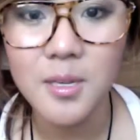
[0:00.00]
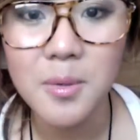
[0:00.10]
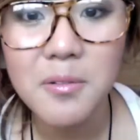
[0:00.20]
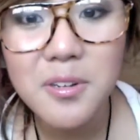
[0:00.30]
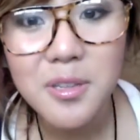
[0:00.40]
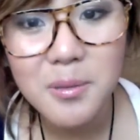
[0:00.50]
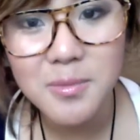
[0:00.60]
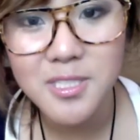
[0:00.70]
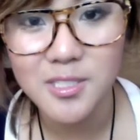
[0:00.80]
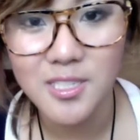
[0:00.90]
But I really
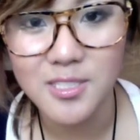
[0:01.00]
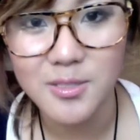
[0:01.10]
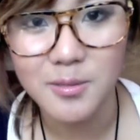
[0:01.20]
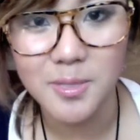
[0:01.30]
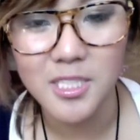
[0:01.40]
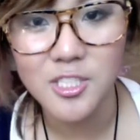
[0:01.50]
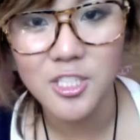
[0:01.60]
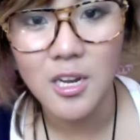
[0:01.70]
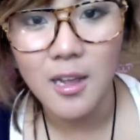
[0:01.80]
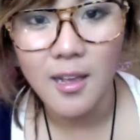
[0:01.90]
missed you guys so much.
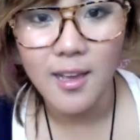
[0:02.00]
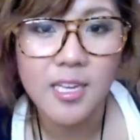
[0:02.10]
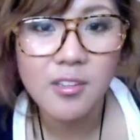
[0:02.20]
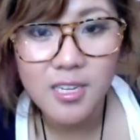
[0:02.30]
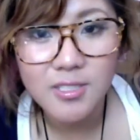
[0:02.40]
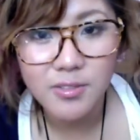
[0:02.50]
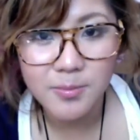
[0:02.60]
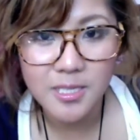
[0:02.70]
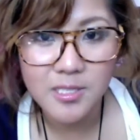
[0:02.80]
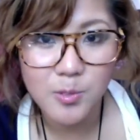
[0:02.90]
Thank you guys for
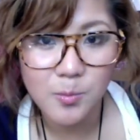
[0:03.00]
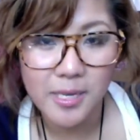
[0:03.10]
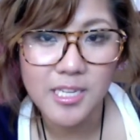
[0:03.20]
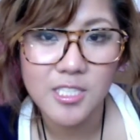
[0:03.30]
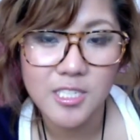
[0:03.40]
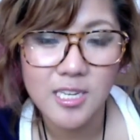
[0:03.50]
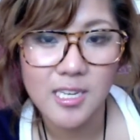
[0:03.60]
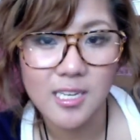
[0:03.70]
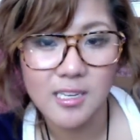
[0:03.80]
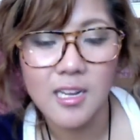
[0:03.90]
being so patient
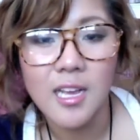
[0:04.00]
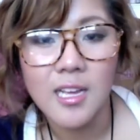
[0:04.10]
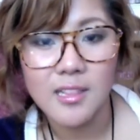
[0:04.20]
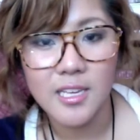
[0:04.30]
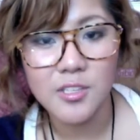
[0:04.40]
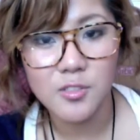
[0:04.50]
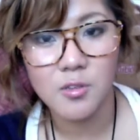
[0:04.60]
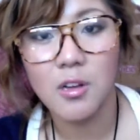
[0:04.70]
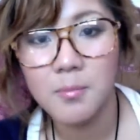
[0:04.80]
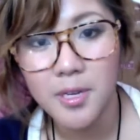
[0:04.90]
and thank you to
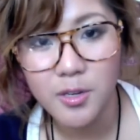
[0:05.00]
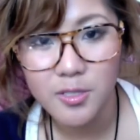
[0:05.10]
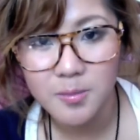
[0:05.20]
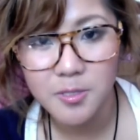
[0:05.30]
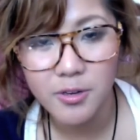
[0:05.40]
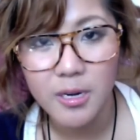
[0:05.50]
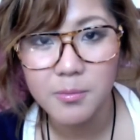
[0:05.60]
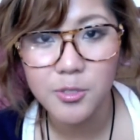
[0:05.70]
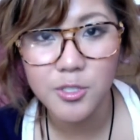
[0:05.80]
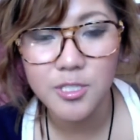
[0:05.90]
all my new
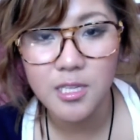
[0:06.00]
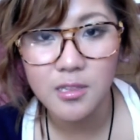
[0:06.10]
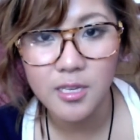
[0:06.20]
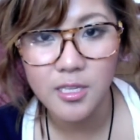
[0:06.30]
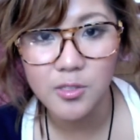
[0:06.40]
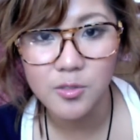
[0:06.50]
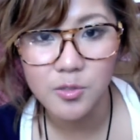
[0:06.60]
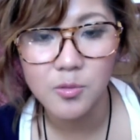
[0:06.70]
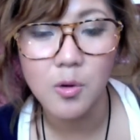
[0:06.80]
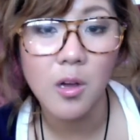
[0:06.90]
subscribers and thank you
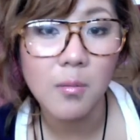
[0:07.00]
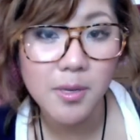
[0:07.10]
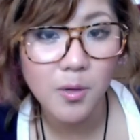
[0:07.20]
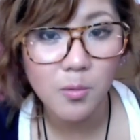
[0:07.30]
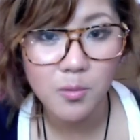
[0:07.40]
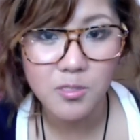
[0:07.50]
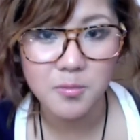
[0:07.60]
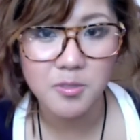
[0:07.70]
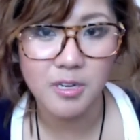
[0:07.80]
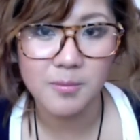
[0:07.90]
to all my old
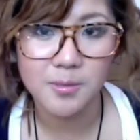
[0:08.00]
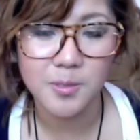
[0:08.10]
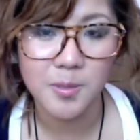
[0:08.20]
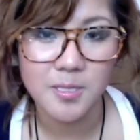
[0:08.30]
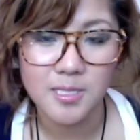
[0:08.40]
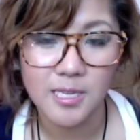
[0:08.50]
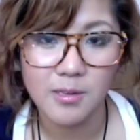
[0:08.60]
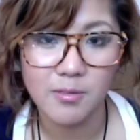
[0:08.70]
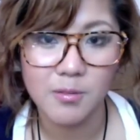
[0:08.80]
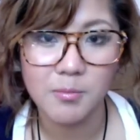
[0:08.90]
subscribers who have stayed with